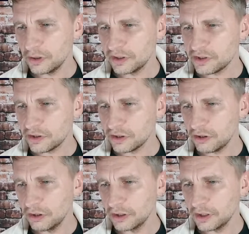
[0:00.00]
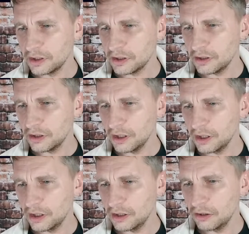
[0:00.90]
start calling it
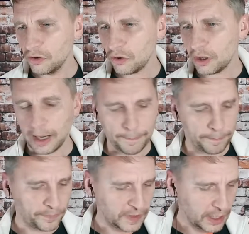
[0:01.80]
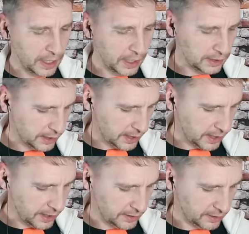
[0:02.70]
dokam. Yeah,
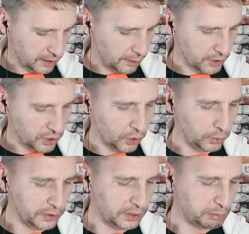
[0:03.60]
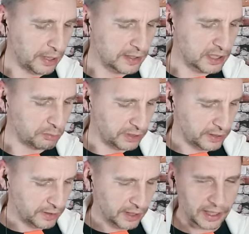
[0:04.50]
the common cold,
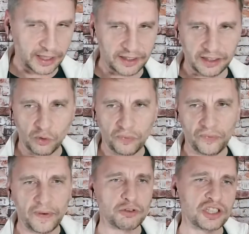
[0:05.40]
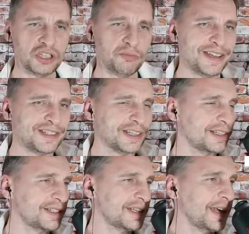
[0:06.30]
possibly. You know, Fauci
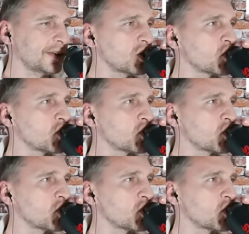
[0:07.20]
basically said